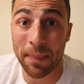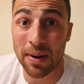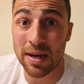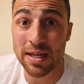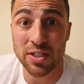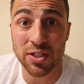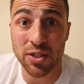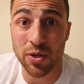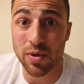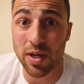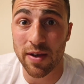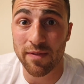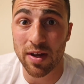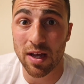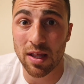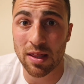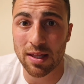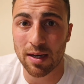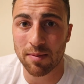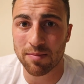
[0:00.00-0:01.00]
please do give it
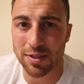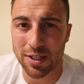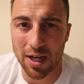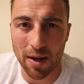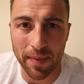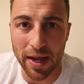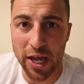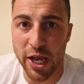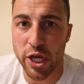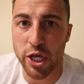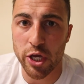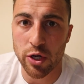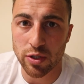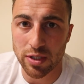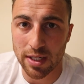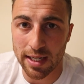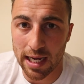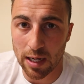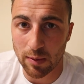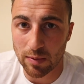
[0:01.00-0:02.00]
a thumbs up. It
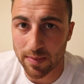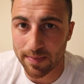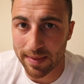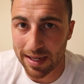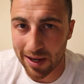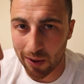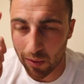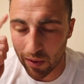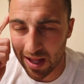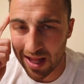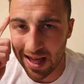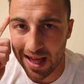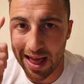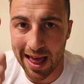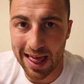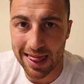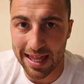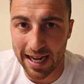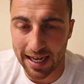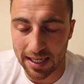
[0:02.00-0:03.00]
hugely helps me out.
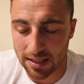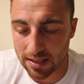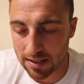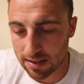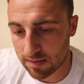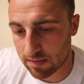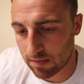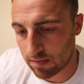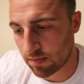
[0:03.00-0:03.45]
Thanks.